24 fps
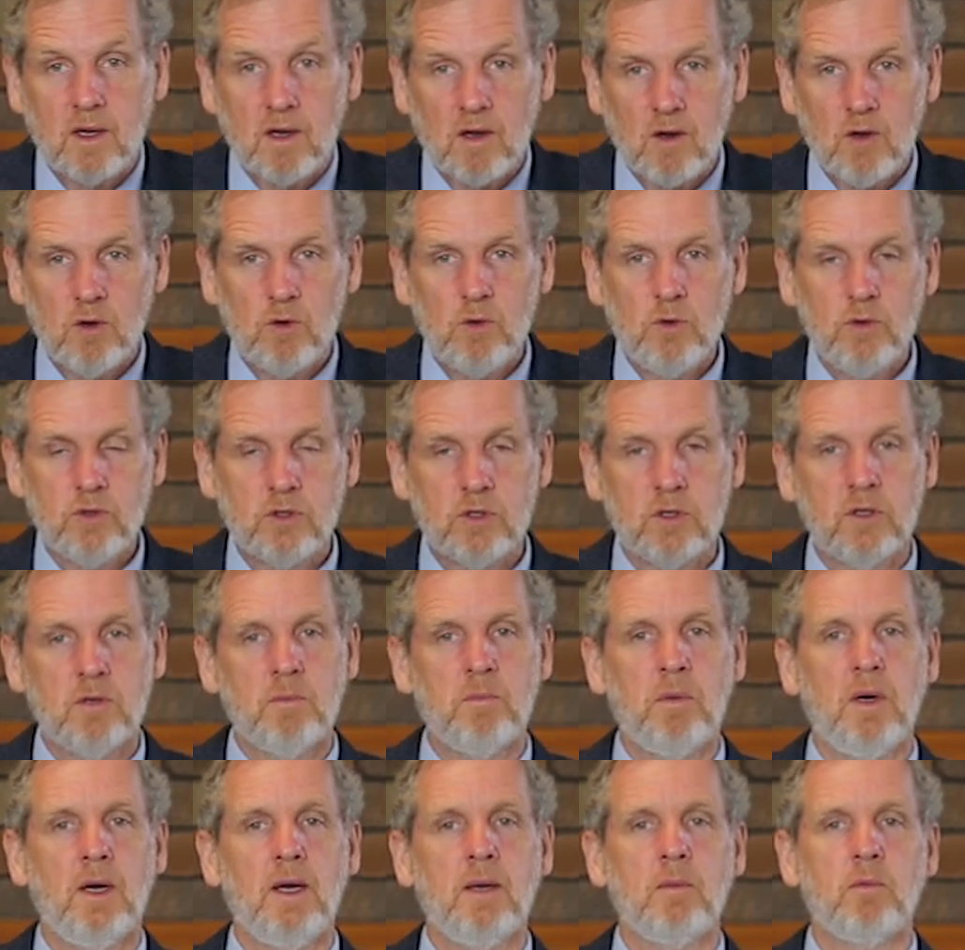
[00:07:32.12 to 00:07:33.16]
clues in the
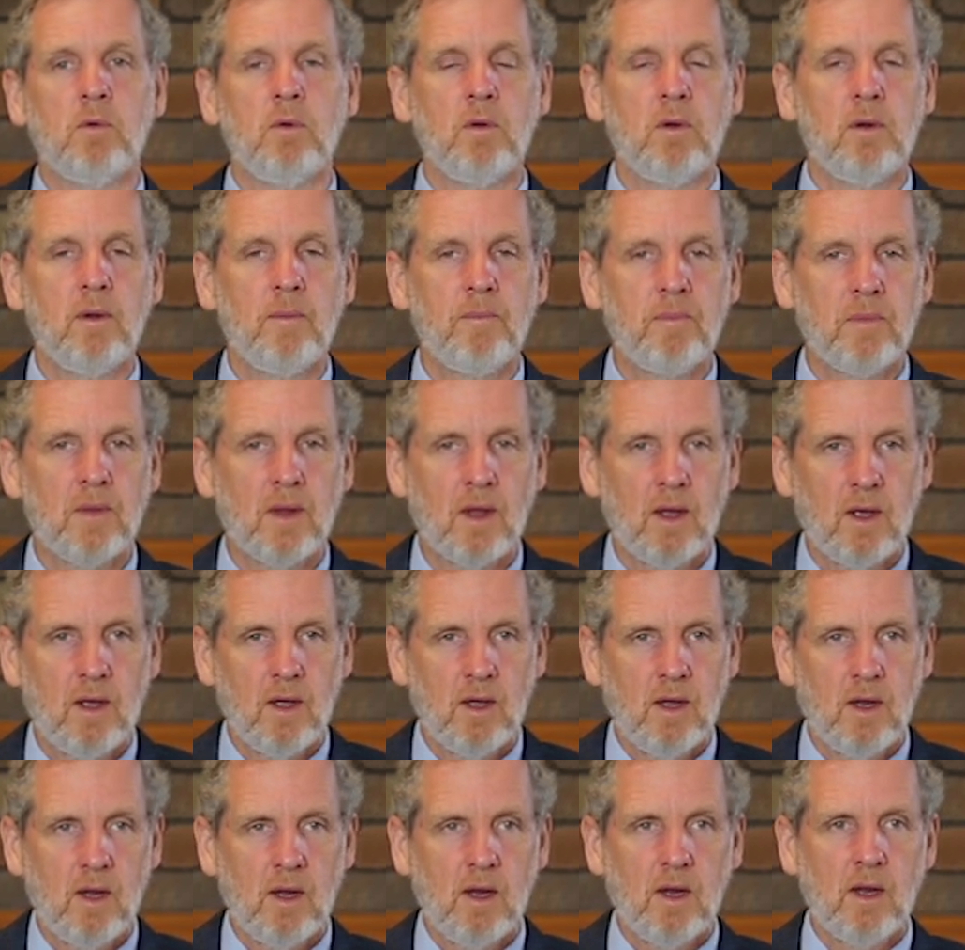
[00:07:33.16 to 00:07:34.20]
Bible
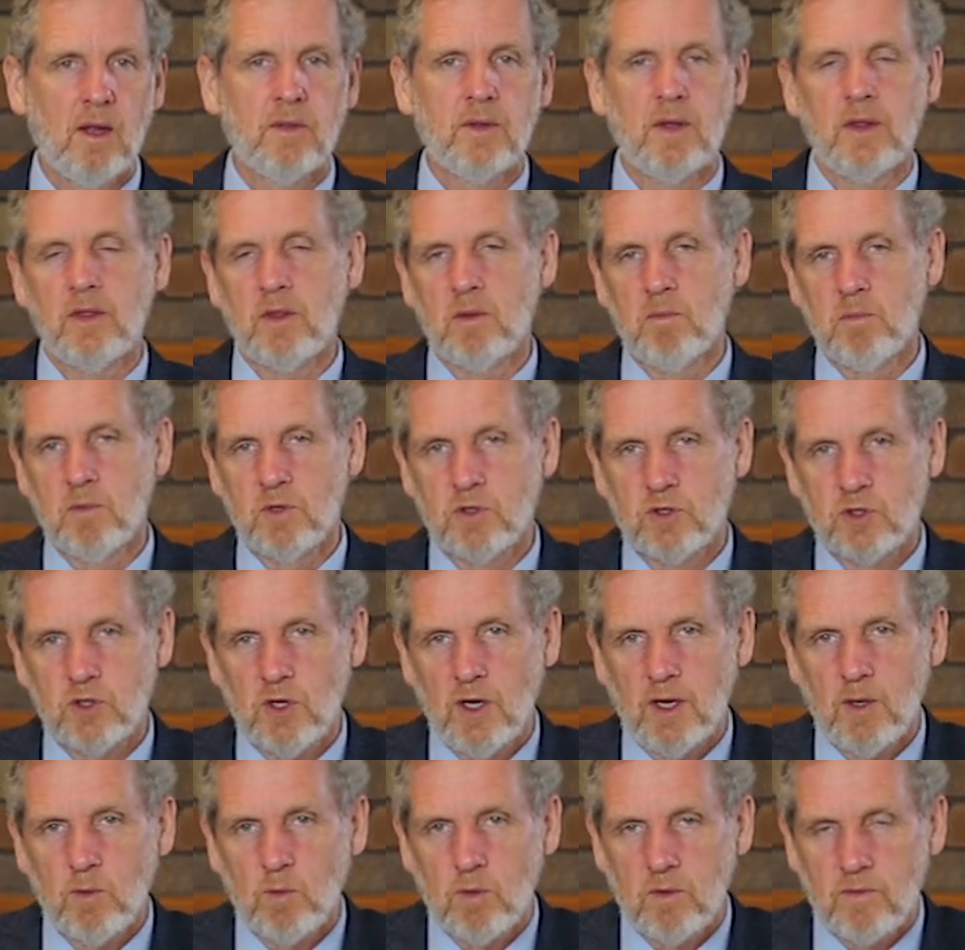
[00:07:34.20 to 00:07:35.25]
that the
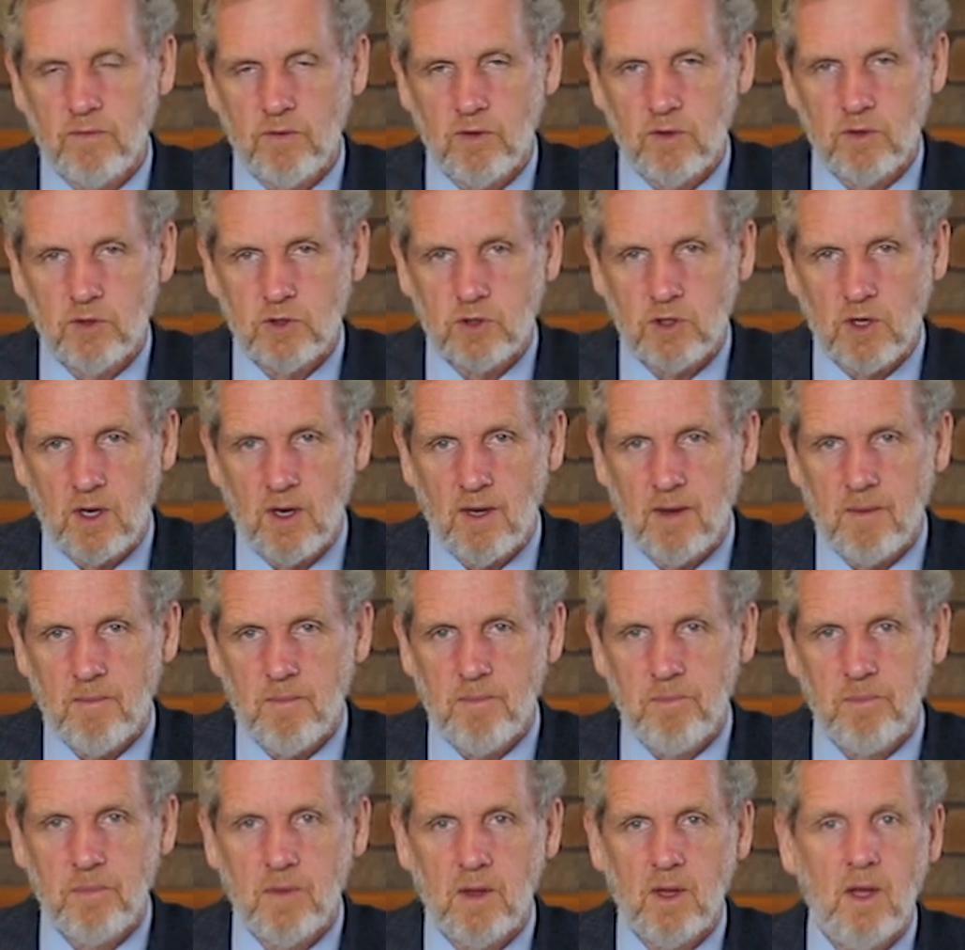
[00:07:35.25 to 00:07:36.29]
Messiah would first
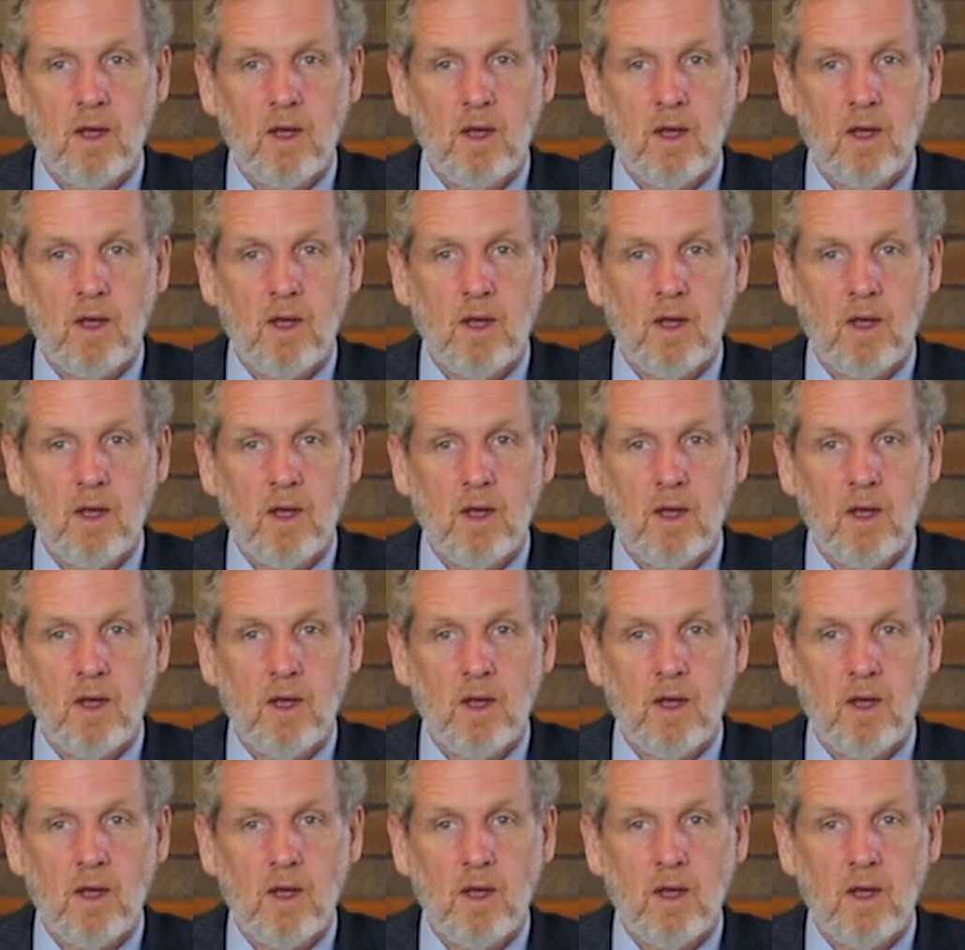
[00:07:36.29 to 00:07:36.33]
come